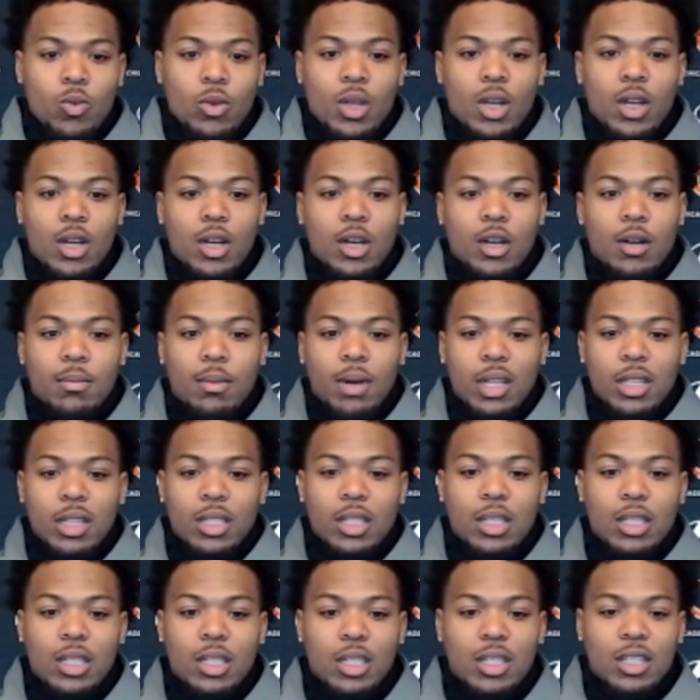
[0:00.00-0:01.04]
I
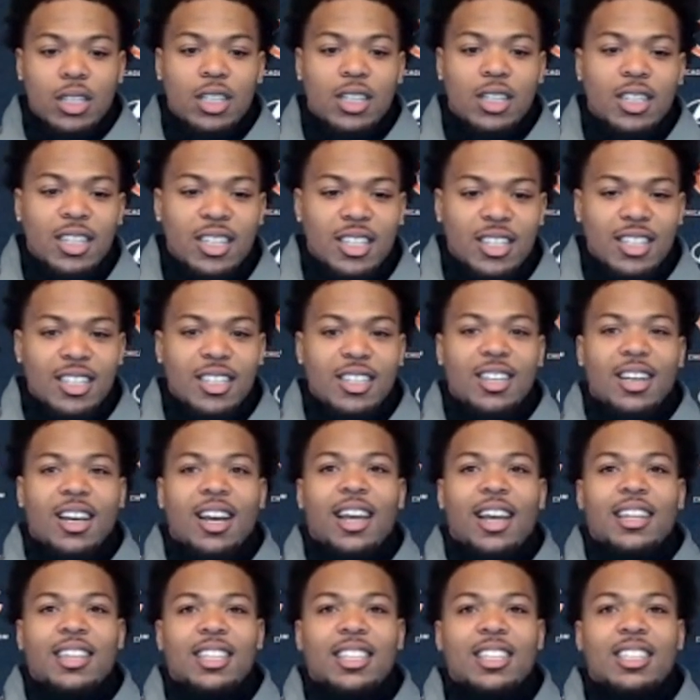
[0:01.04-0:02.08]
think
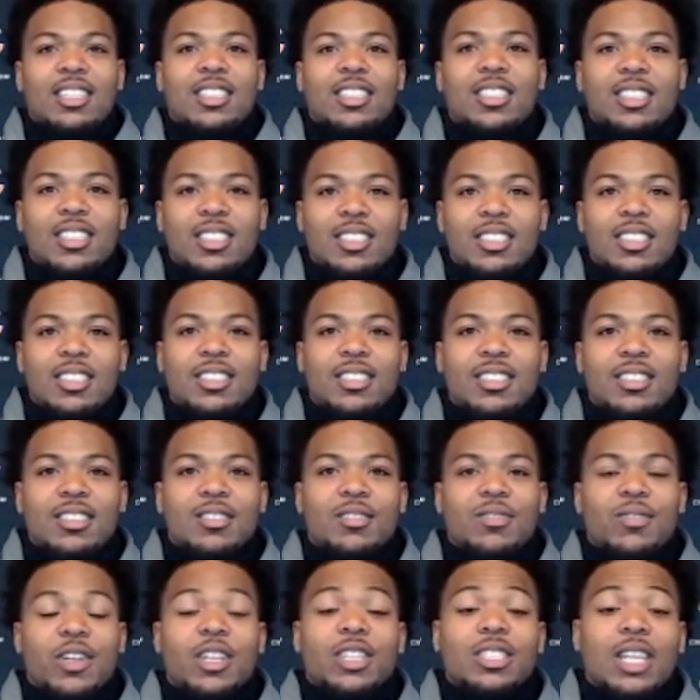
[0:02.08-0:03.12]
I needed the
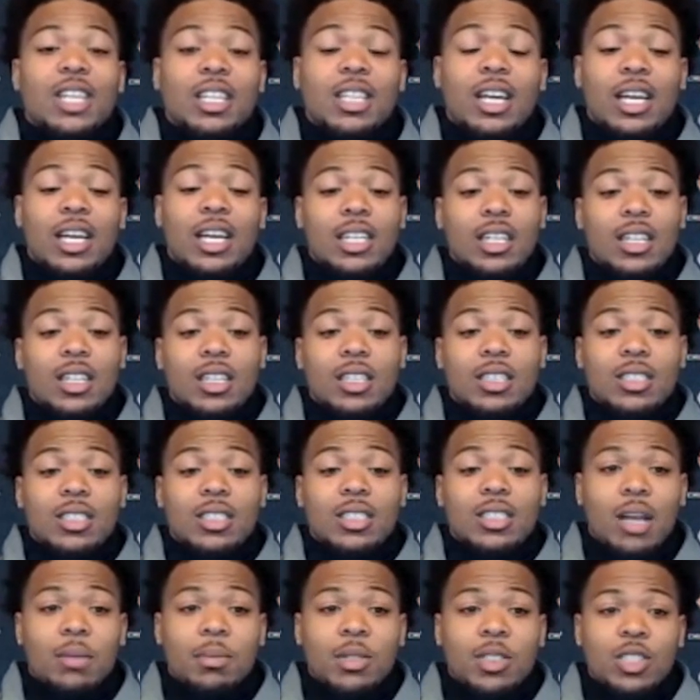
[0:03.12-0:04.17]
first. I think I needed the
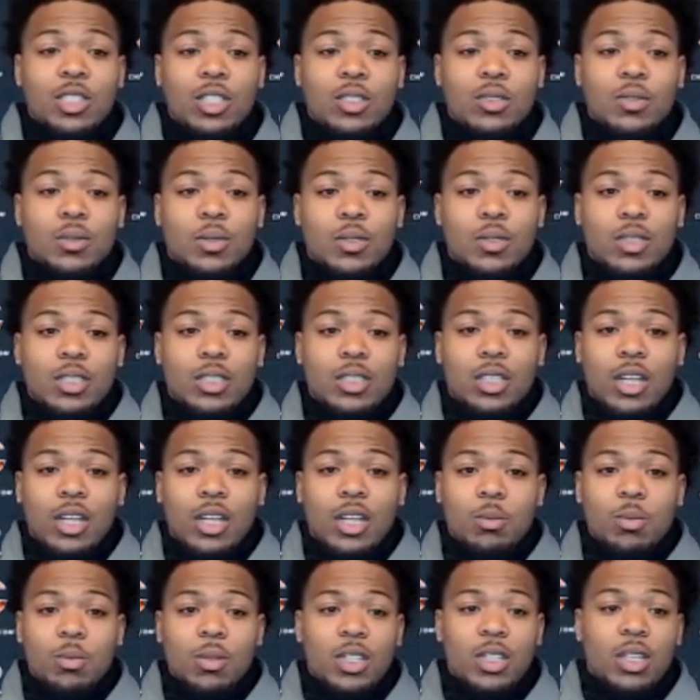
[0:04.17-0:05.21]
time in general just to help
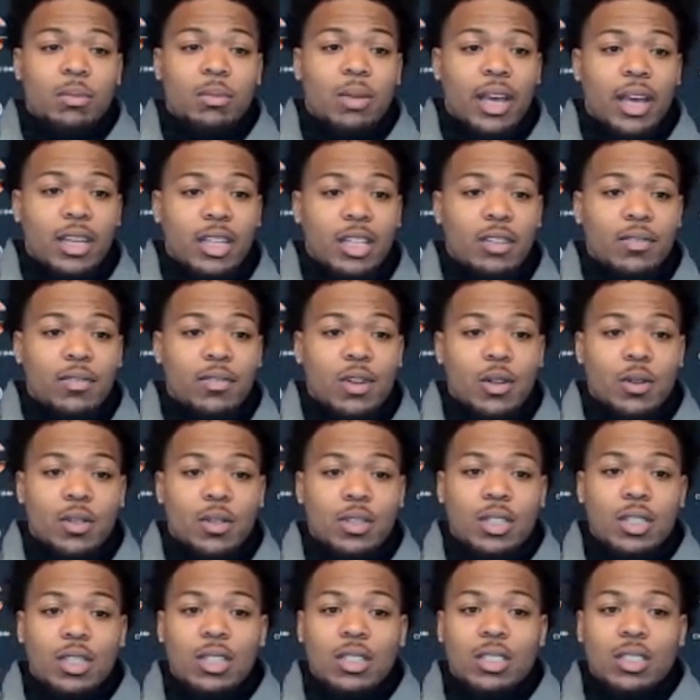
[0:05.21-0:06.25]
me get back in the flow of
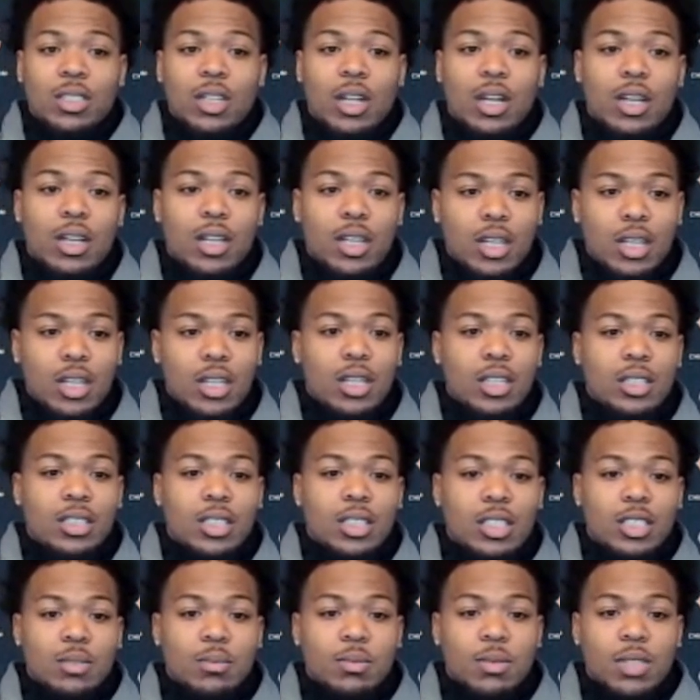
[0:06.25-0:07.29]
things. And it
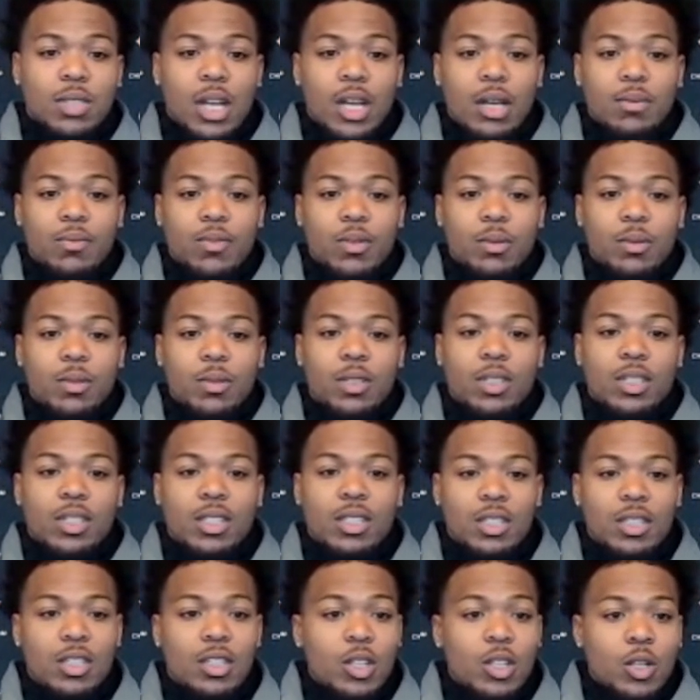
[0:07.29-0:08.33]
took some time for me to
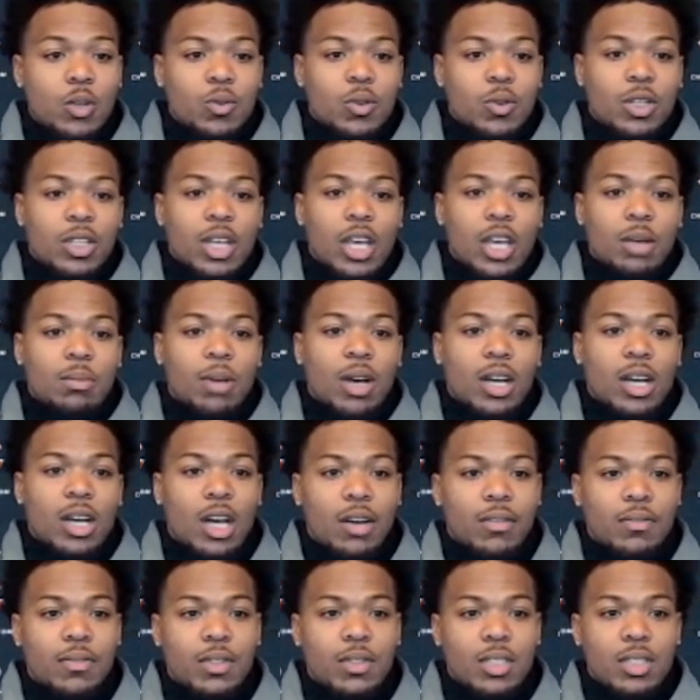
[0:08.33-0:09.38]
regain my
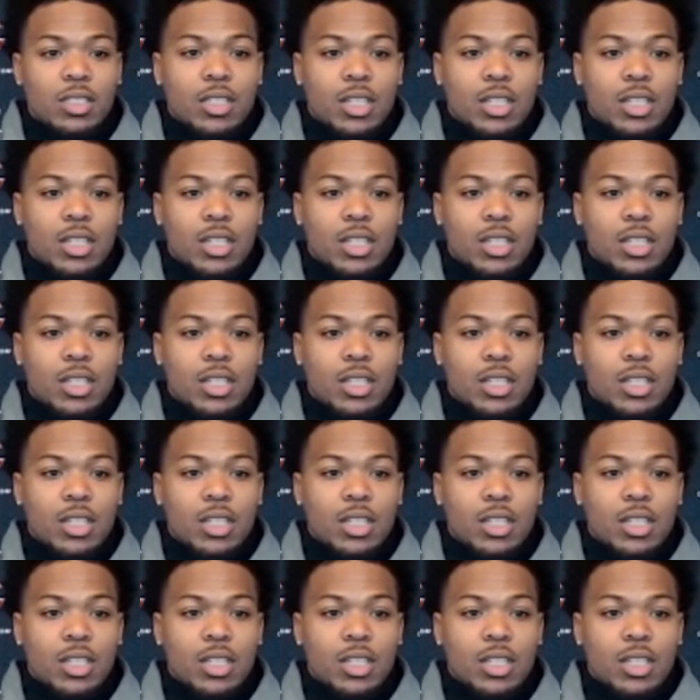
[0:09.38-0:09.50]
confidence.